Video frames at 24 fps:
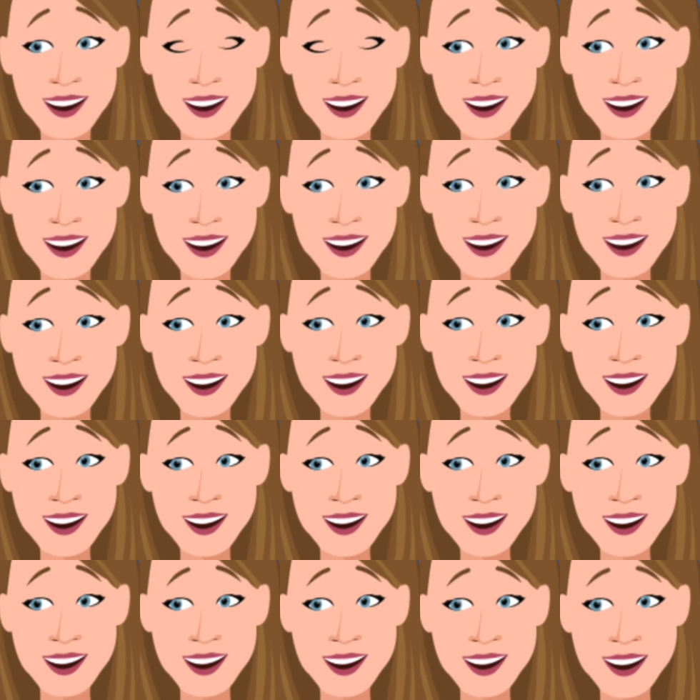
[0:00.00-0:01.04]
I have a burger?
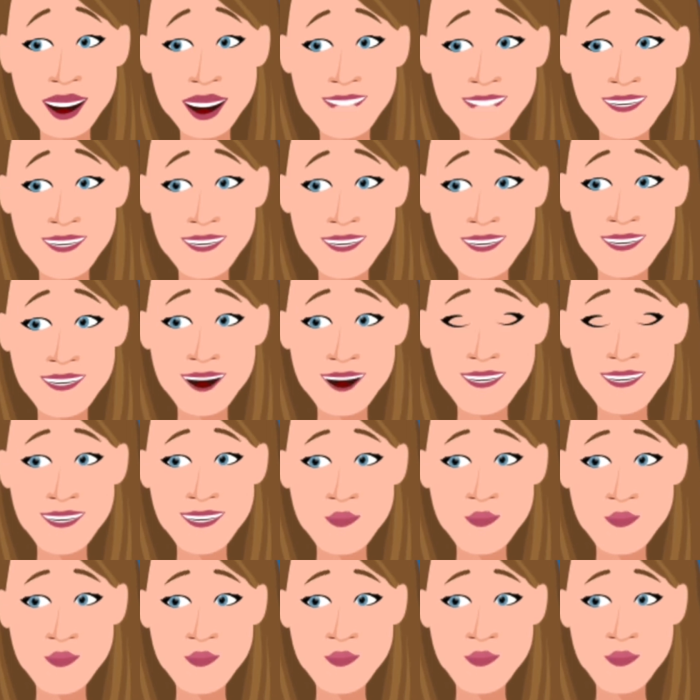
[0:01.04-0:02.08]
Absolutely.
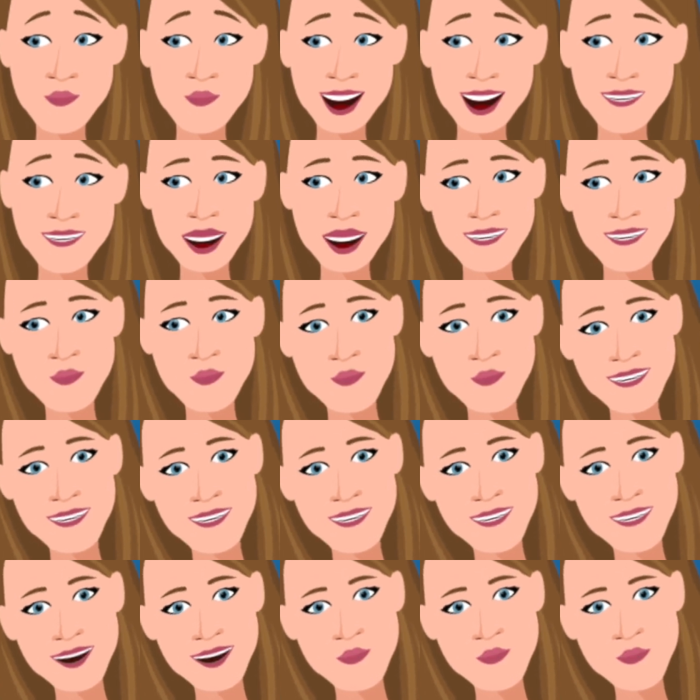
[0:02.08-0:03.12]
Almost
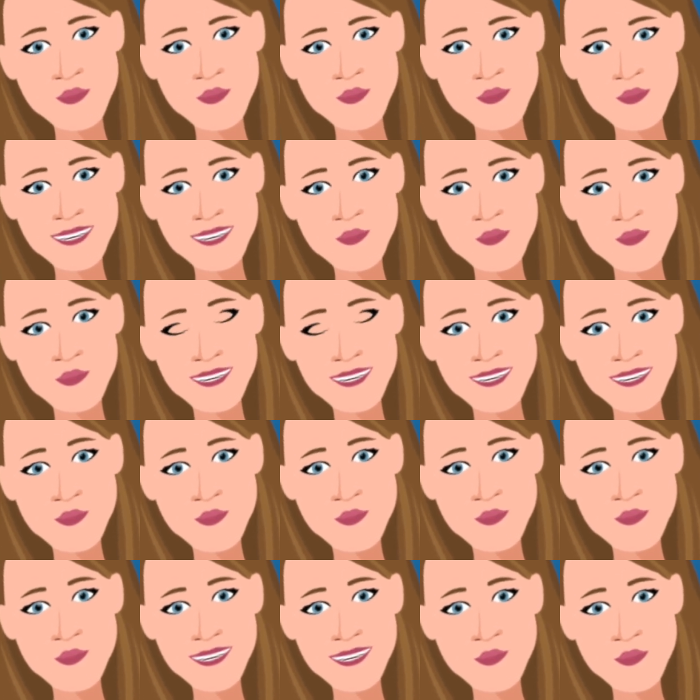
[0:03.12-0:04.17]
everything that comes on a standard
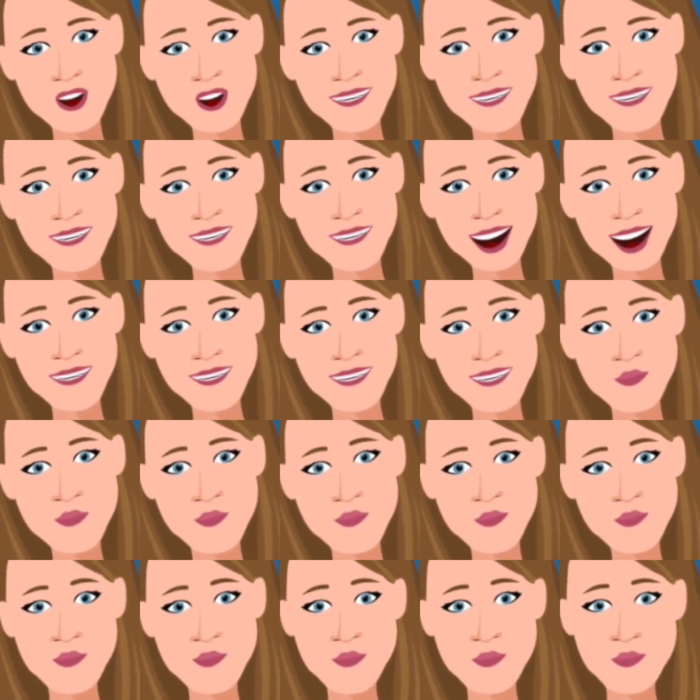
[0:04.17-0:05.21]
burger is fine.
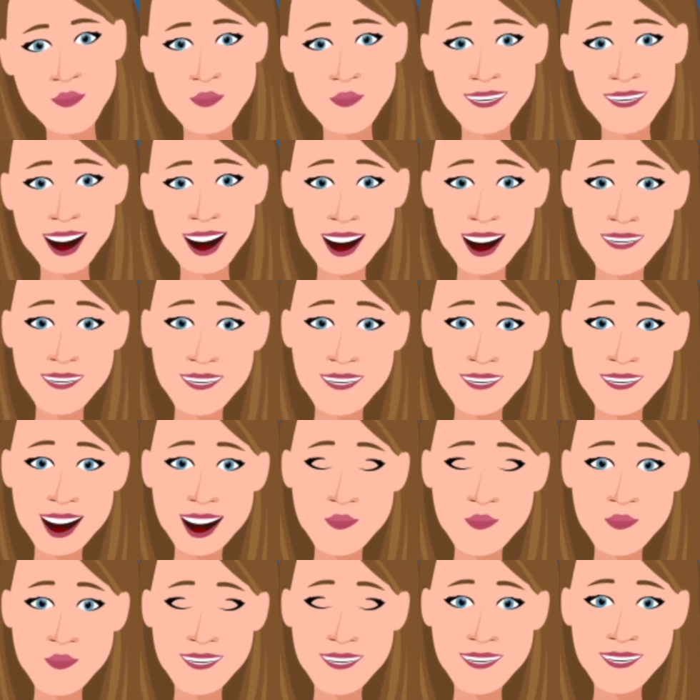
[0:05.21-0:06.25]
Just ask for no
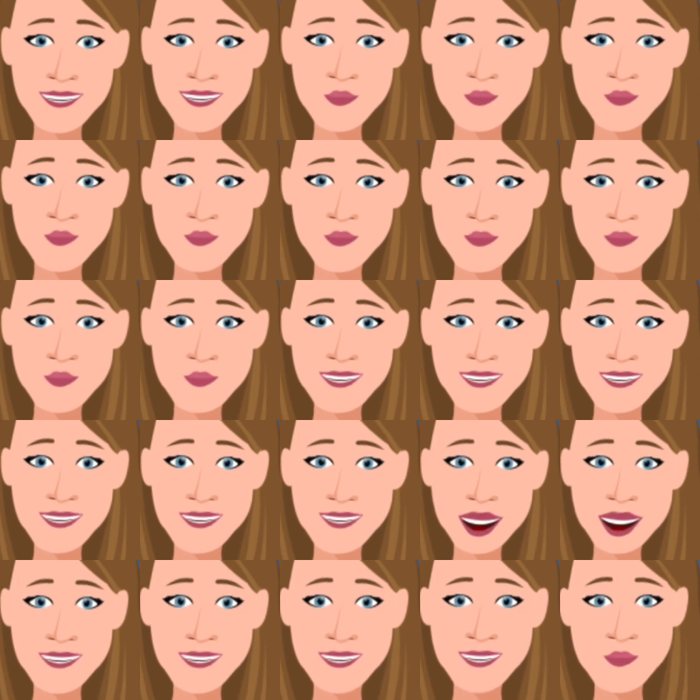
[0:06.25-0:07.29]
ketchup,
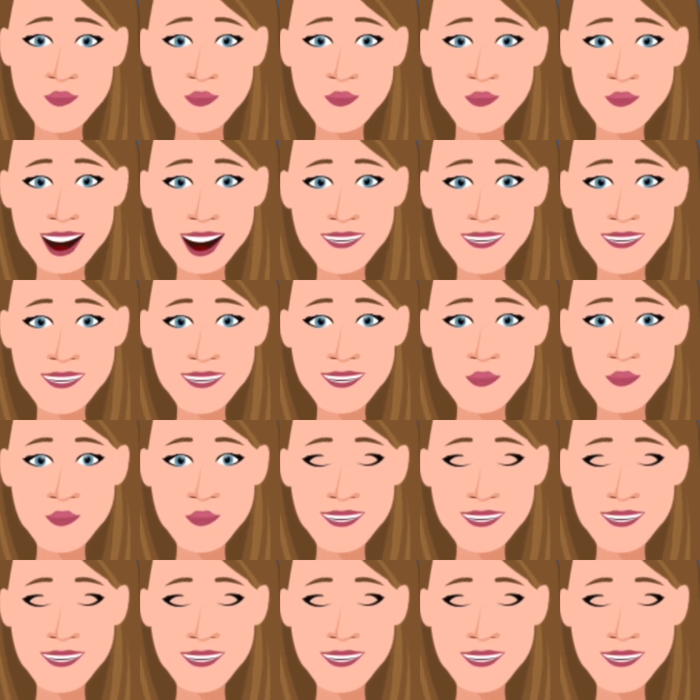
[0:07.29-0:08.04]
pickles, or cheese.